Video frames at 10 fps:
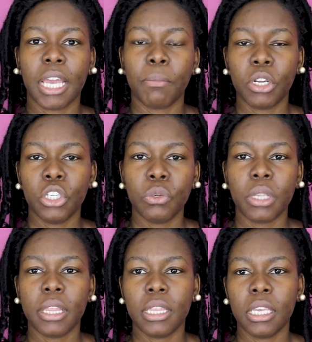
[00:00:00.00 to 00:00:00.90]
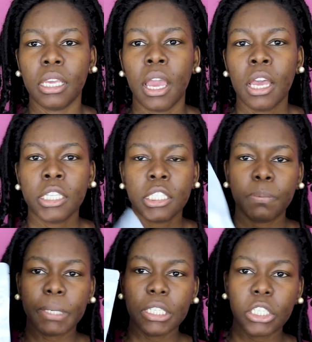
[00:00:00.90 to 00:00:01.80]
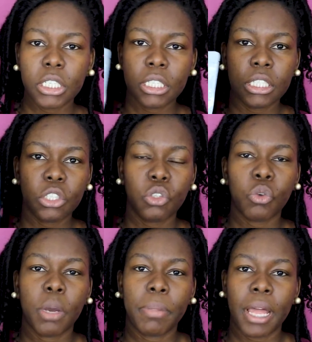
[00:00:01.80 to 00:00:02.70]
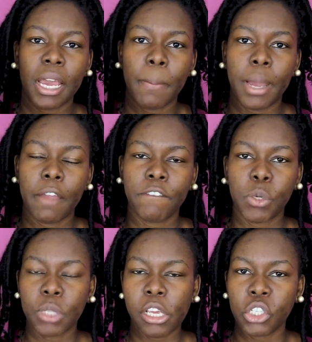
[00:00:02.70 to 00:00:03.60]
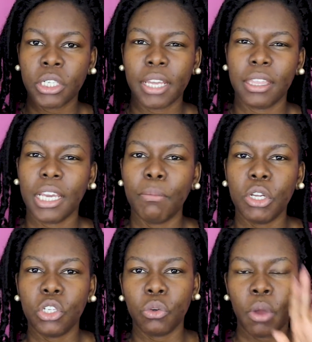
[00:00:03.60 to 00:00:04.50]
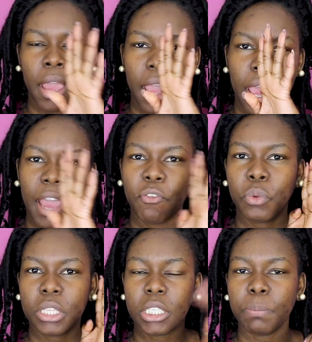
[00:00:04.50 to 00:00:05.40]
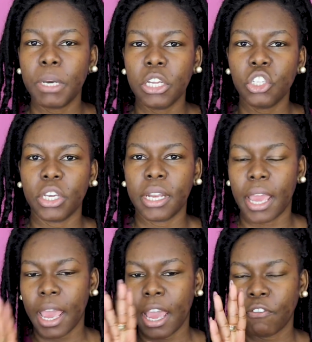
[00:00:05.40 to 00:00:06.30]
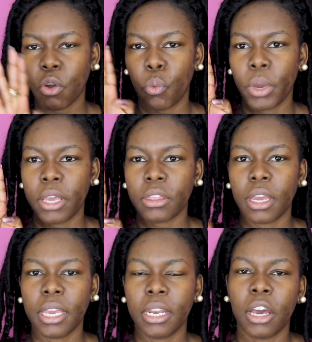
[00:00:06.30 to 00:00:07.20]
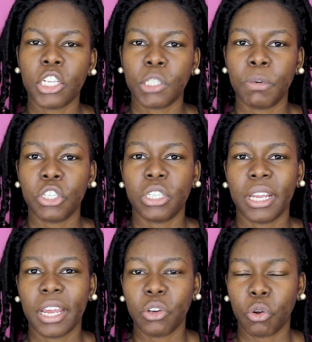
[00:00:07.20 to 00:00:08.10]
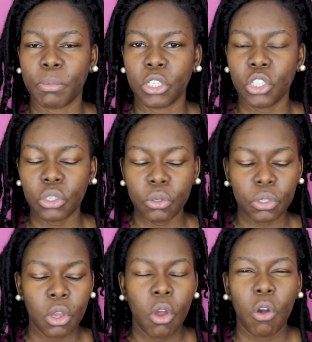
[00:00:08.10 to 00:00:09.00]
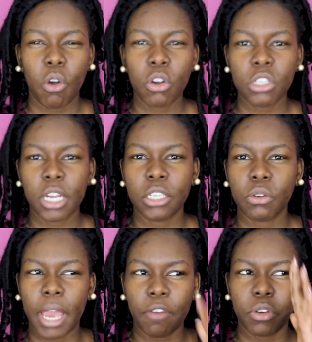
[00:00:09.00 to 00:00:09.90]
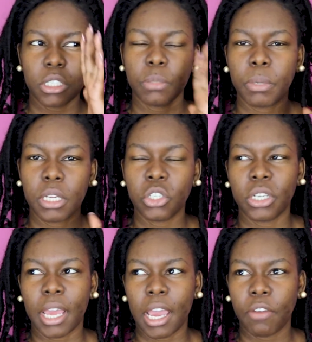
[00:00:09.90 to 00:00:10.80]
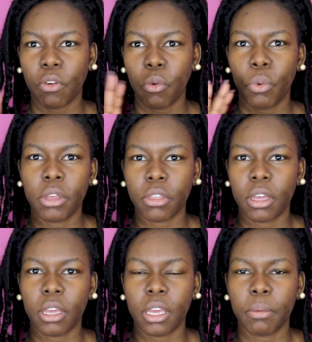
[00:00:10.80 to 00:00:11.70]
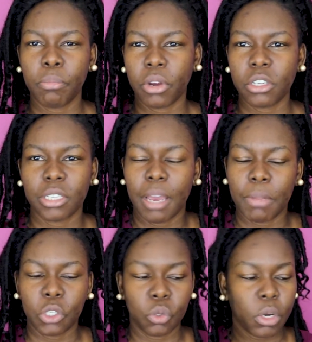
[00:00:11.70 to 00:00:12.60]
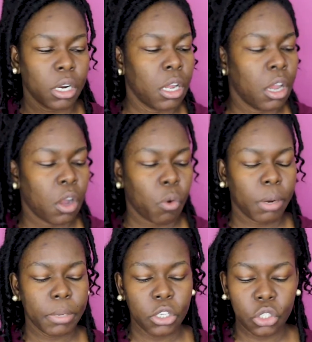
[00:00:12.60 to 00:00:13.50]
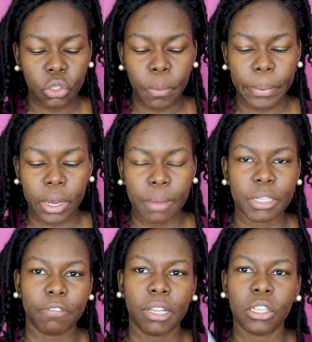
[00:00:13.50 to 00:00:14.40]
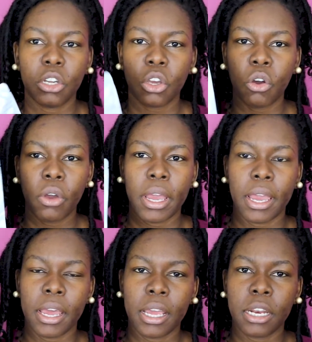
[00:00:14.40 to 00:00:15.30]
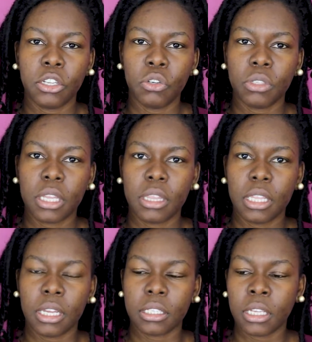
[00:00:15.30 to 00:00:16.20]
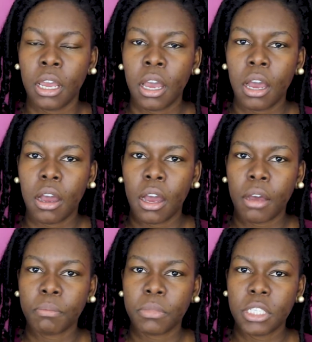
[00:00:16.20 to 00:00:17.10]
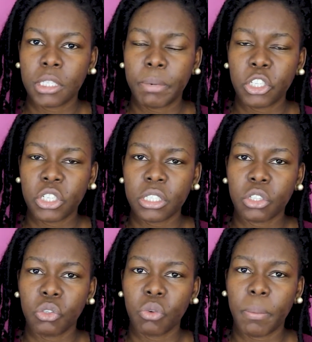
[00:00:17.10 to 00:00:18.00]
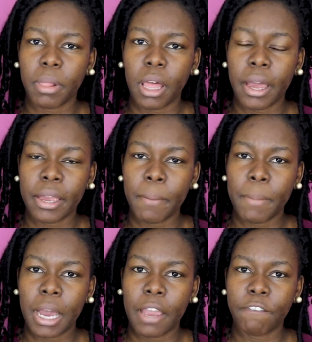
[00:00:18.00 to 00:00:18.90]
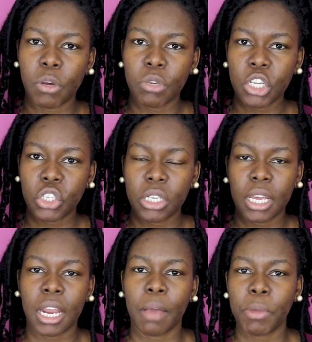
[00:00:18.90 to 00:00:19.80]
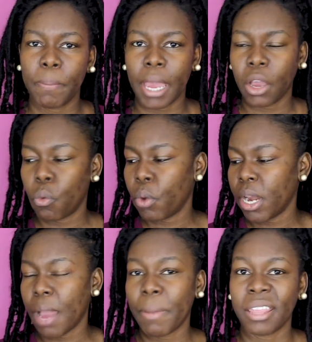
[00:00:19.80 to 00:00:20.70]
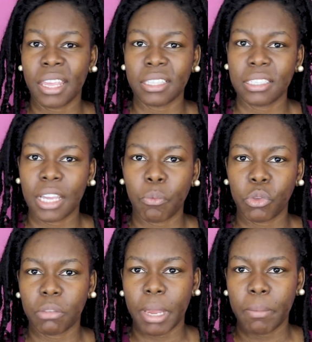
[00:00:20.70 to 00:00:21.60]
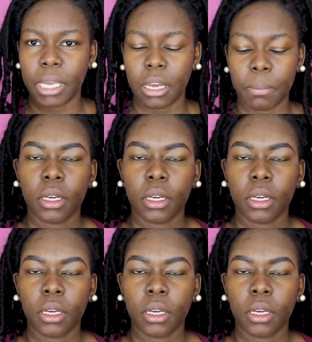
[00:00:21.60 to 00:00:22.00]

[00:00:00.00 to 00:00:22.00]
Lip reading: I'm gonna use the sponges to apply my foundation. I think I'm gonna do half with the sponge and half with another sponge that I normally use, or should I do half with a sponge and half with a brush? I'm not sure what I'm gonna do, but I'm definitely gonna go ahead and use these sponges to apply my foundation, and I'll be back when I'm at that step with my makeup.